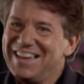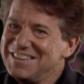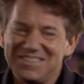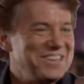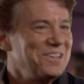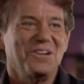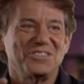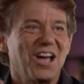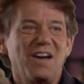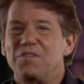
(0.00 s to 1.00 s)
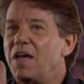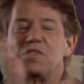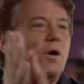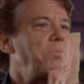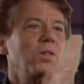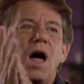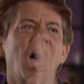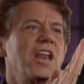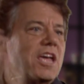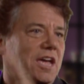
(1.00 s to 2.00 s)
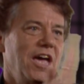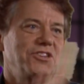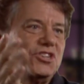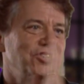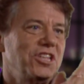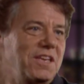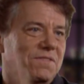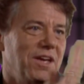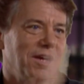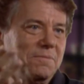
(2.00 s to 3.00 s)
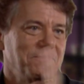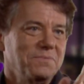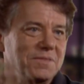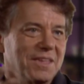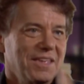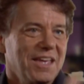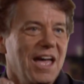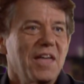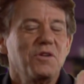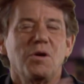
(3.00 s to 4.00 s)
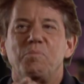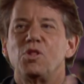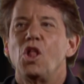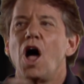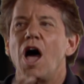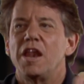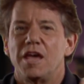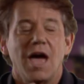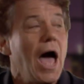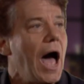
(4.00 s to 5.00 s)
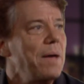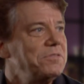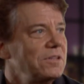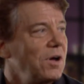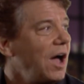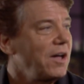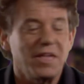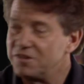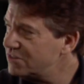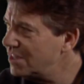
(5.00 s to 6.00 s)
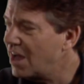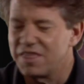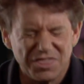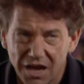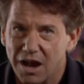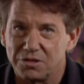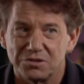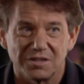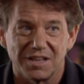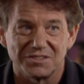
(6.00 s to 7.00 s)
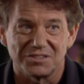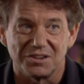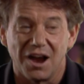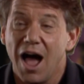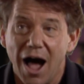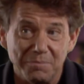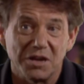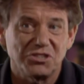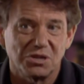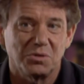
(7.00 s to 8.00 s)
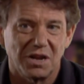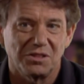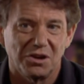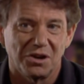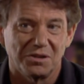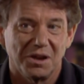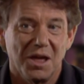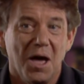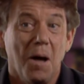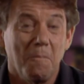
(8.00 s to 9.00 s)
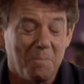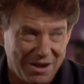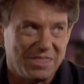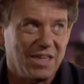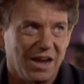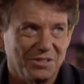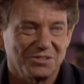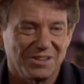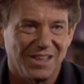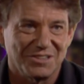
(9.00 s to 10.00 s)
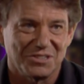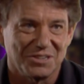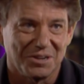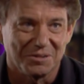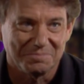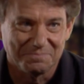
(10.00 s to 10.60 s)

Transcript: she goes off. They're applauding as she's leaving. They're applauding. I'm just going, okay, I just think, I think I learned a lesson here. I'm not sure what I learned, but I think I learned a lesson here.